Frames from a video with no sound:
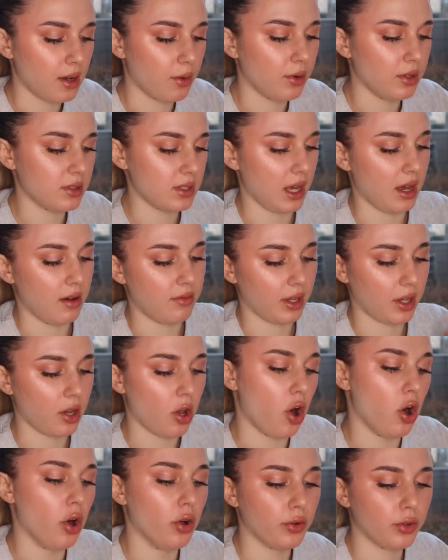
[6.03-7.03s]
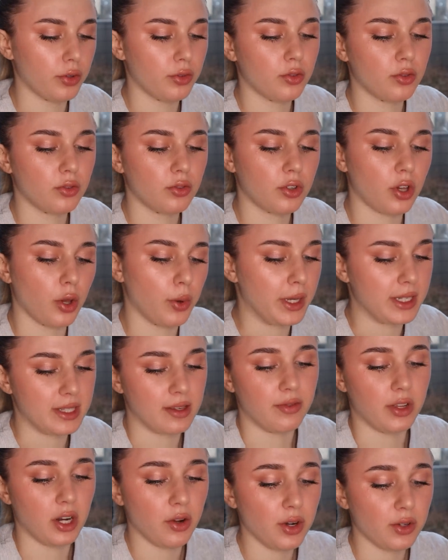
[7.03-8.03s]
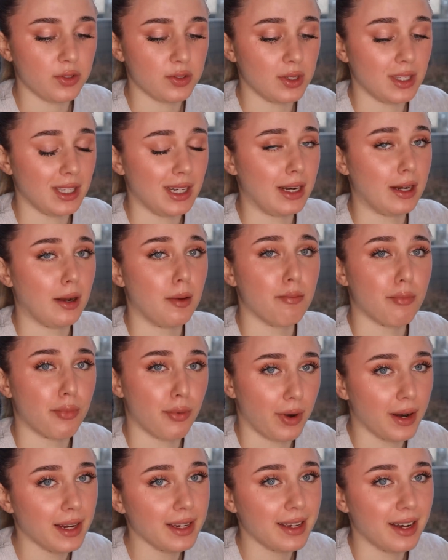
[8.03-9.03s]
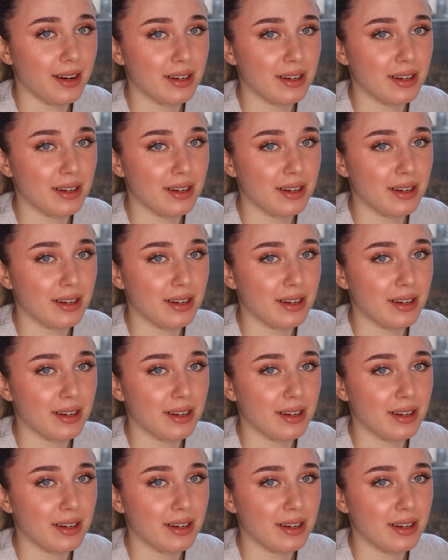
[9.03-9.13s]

I wanted to have like a whole cohesive video and also needed a break.